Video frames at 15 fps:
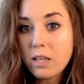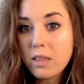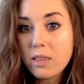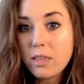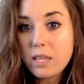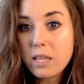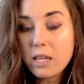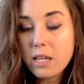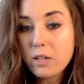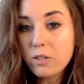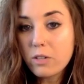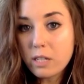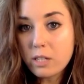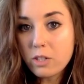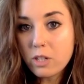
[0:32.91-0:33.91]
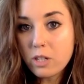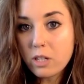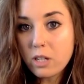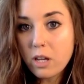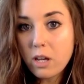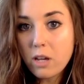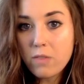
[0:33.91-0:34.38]
the intersection
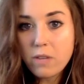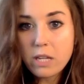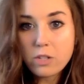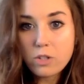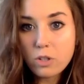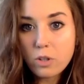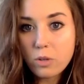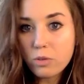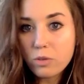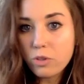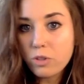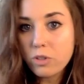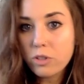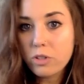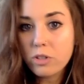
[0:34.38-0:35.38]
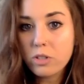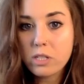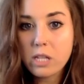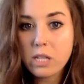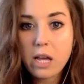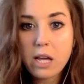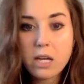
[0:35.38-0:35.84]
of ancient cultures
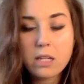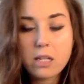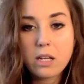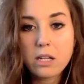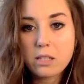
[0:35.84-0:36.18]
and